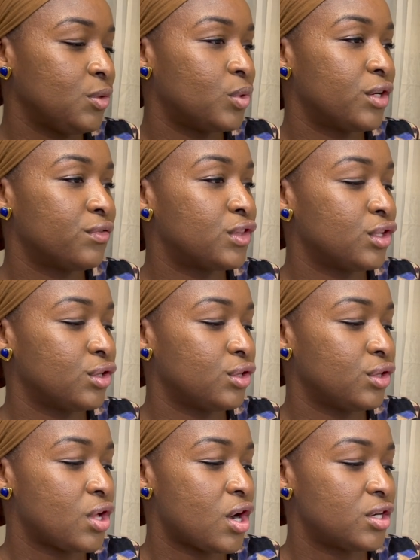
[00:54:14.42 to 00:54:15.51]
one of the
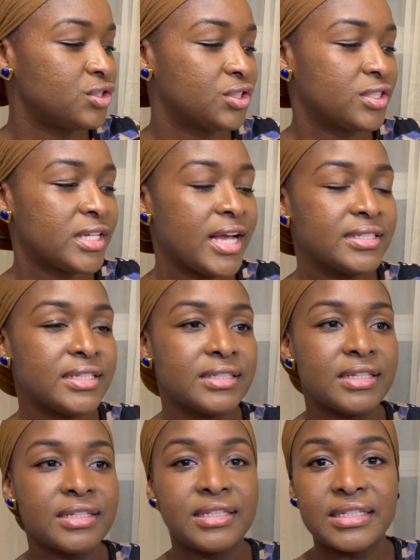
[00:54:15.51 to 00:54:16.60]
larger sizes.
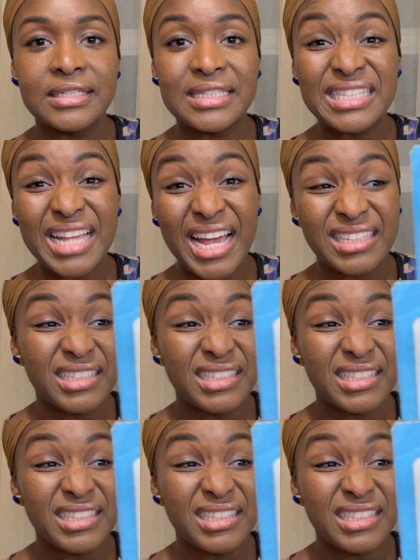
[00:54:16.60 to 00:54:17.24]
This is size